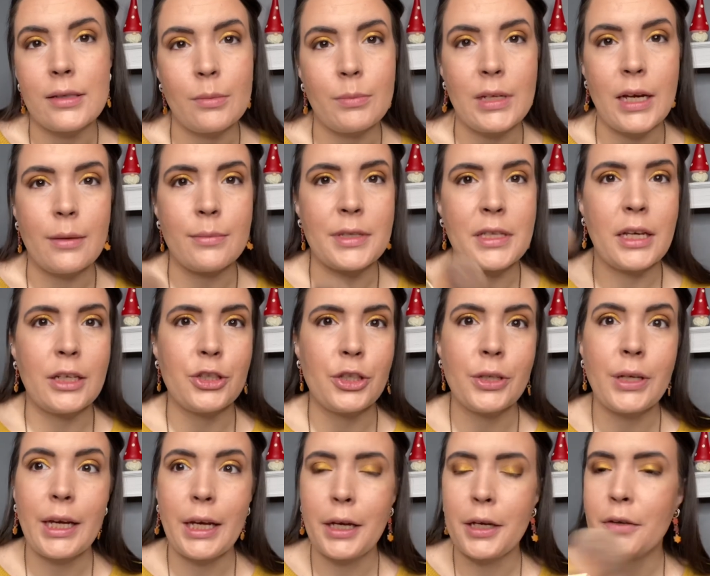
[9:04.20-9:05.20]
sometimes that you
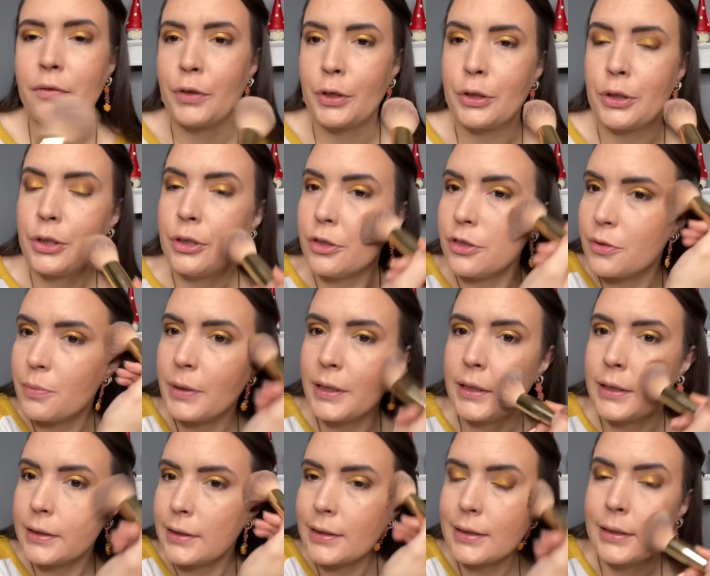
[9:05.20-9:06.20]
can't even use
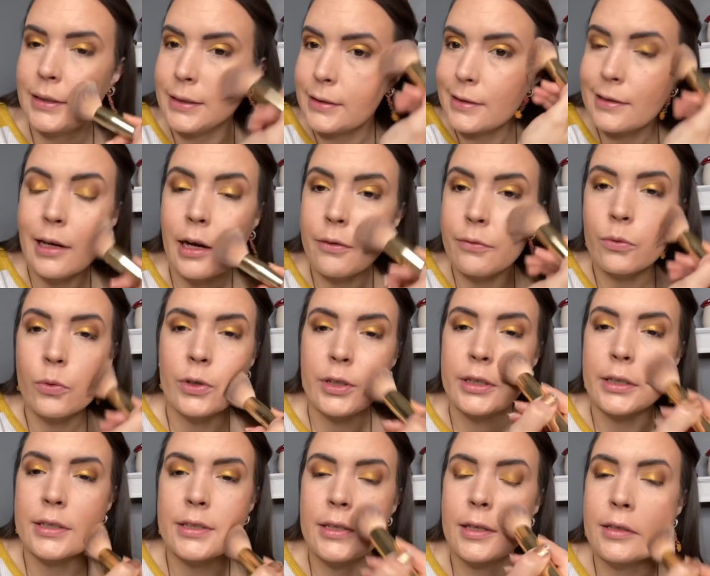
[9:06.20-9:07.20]
because it's not for
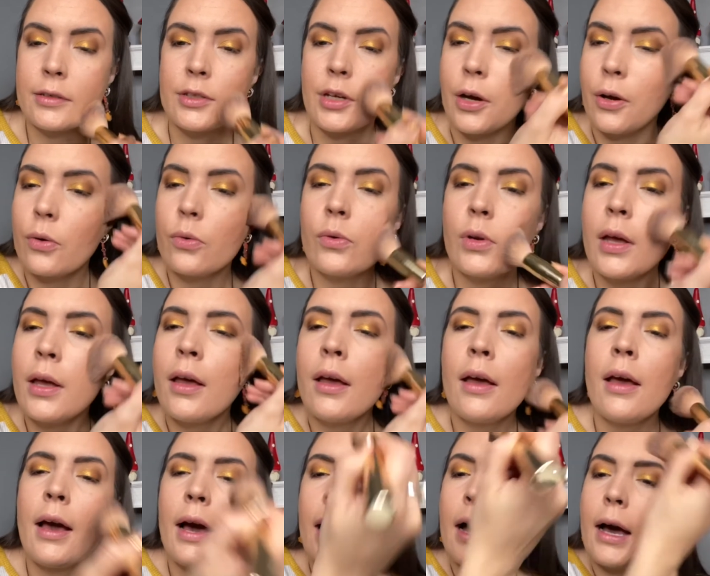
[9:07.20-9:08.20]
your skin tone.
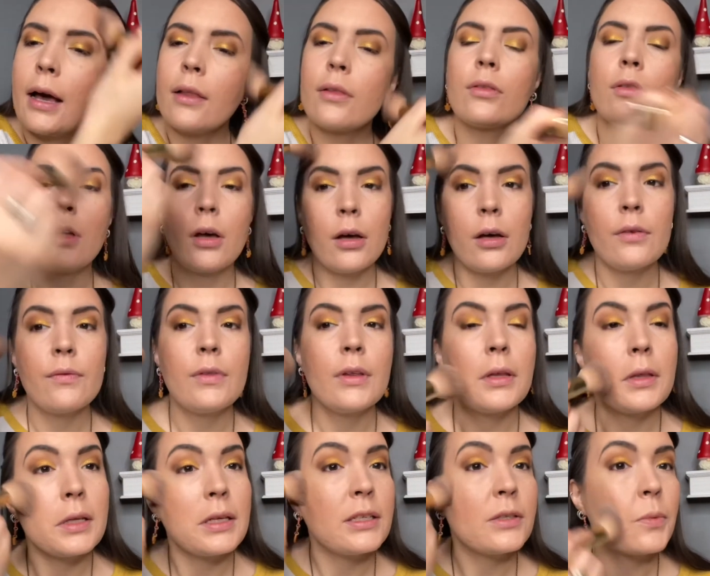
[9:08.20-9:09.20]
I love
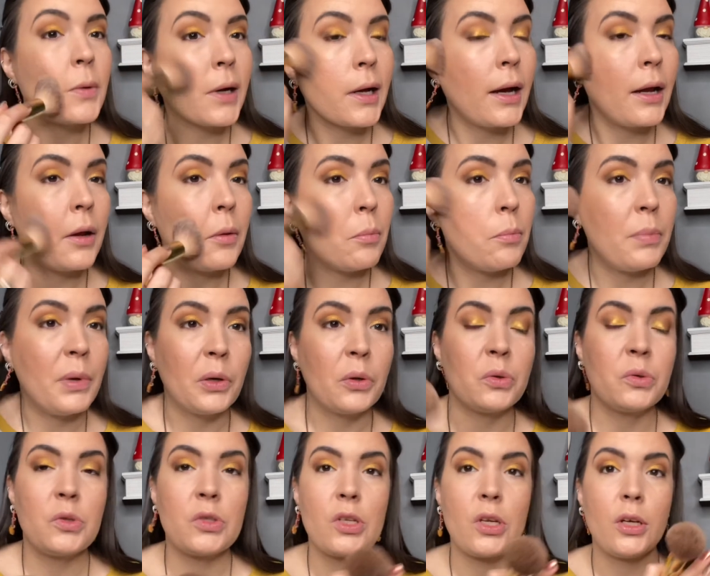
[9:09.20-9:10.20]
that these were kind of
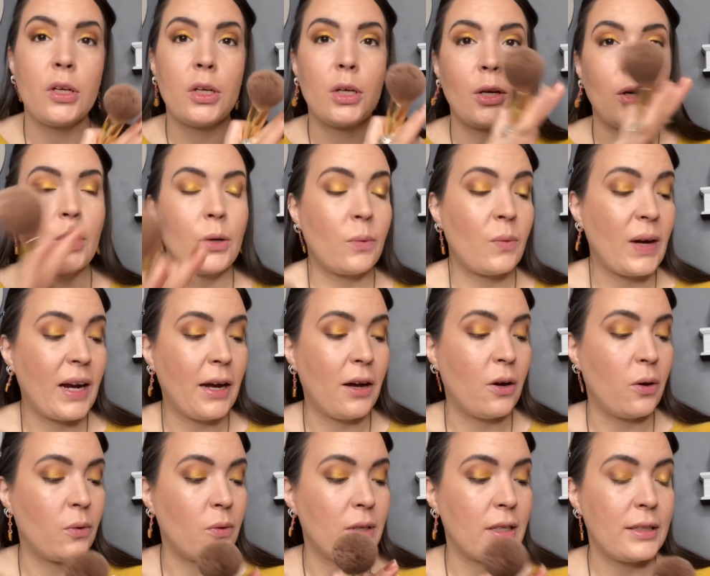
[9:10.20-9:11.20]
built
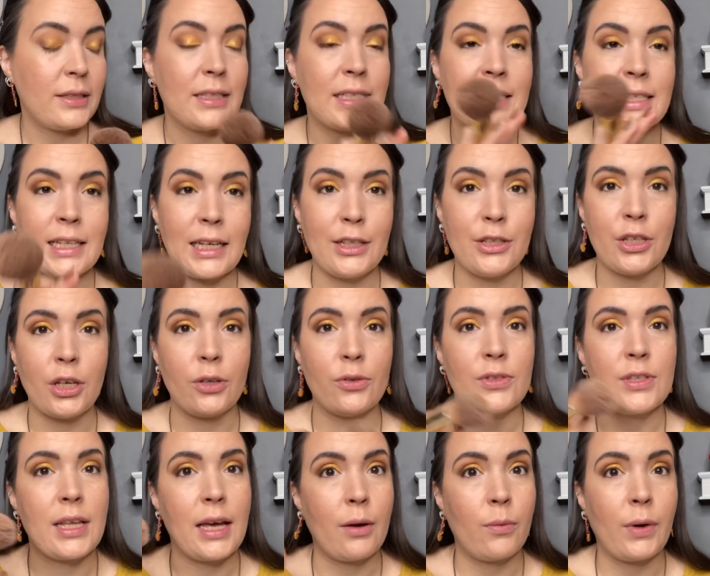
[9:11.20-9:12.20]
around skin
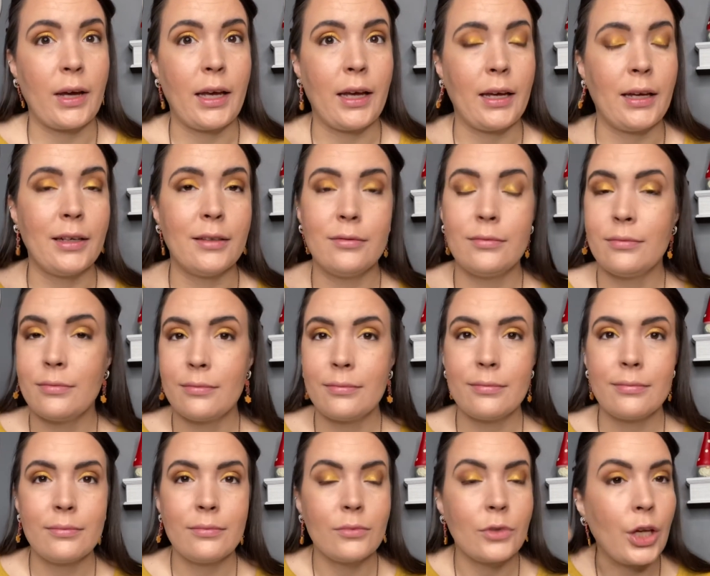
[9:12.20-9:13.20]
tones. That way,
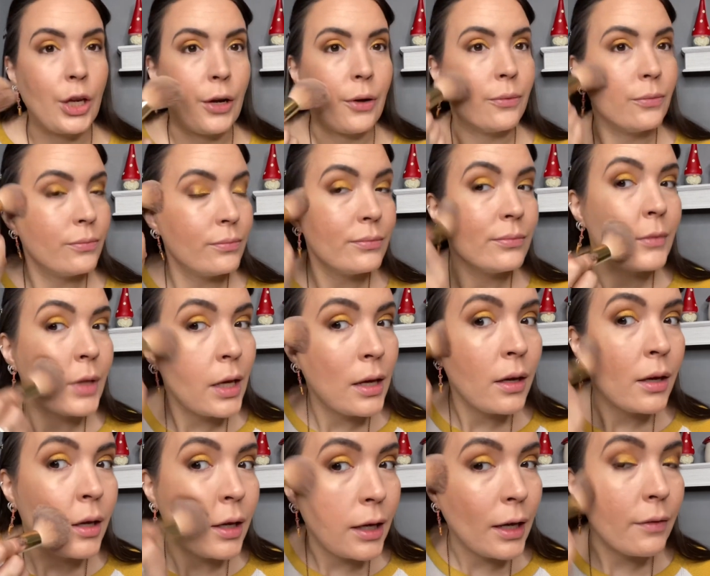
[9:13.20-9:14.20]
you know,
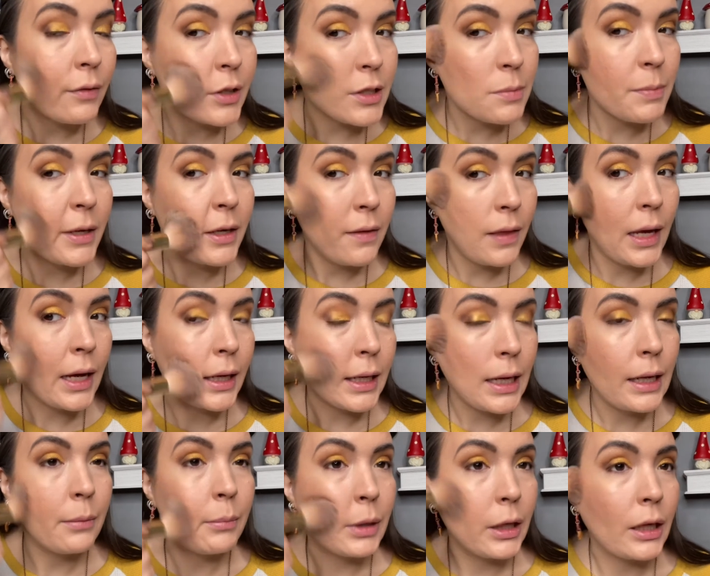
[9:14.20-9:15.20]
if you're spending that
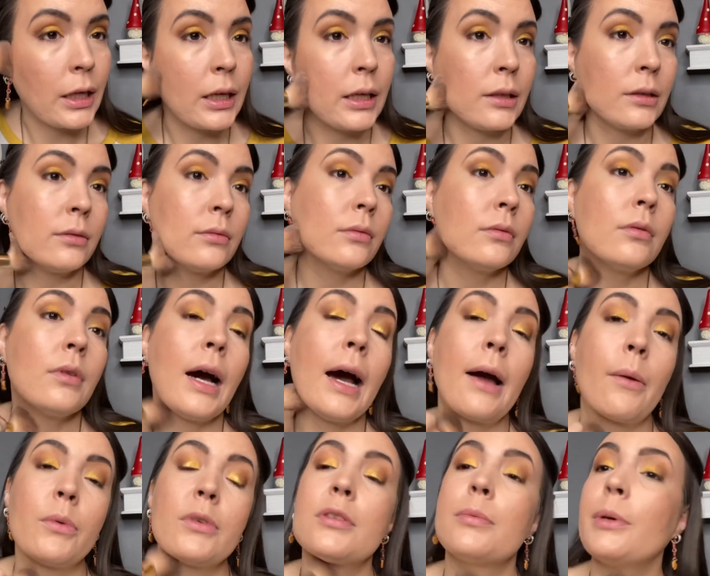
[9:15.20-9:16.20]
kind of money, I
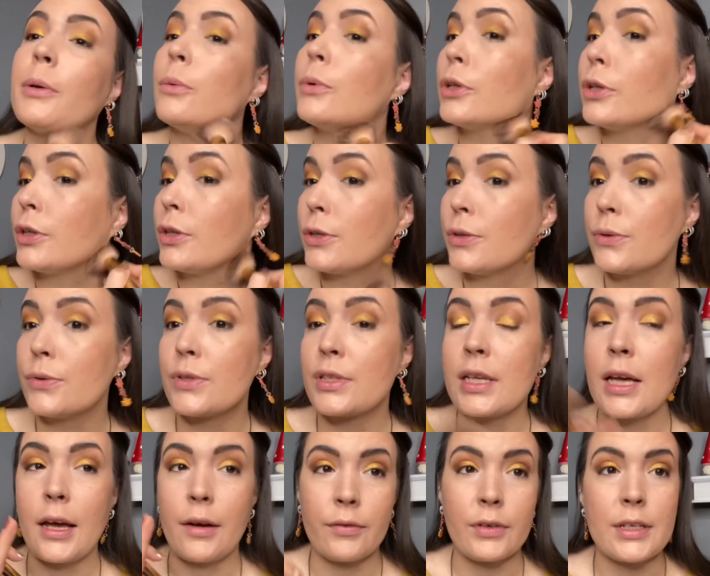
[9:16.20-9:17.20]
want to be able to use
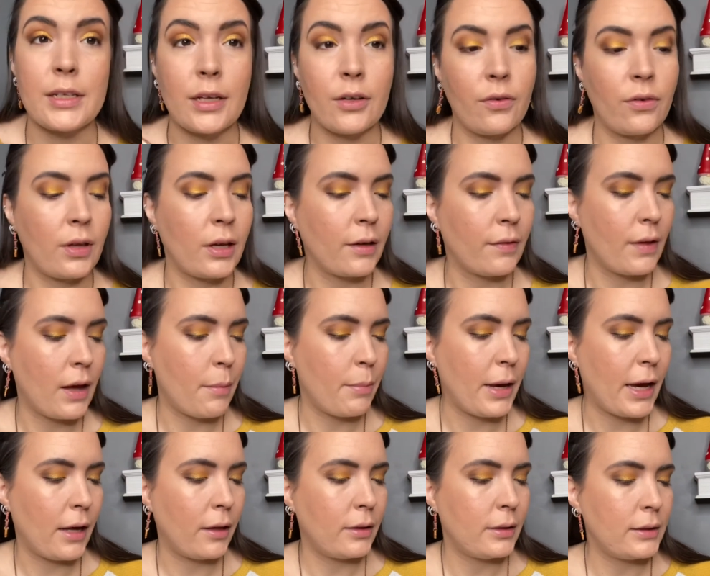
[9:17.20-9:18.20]
every single thing in that
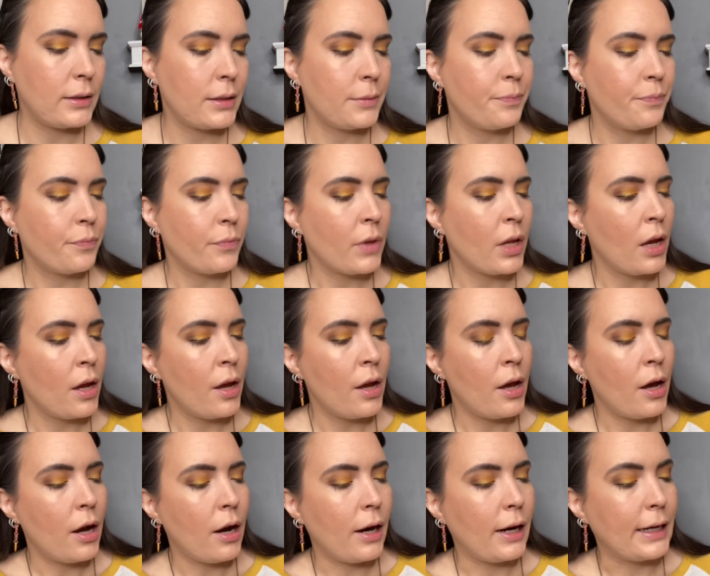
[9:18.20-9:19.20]
palette.
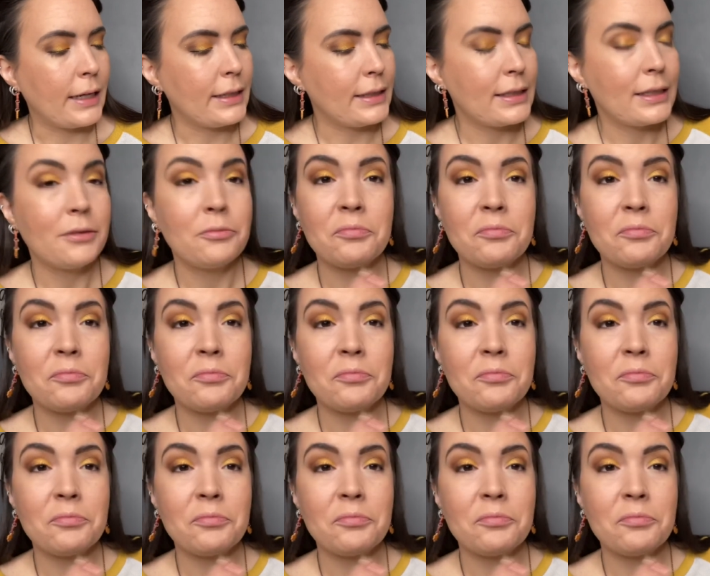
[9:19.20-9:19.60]
All right.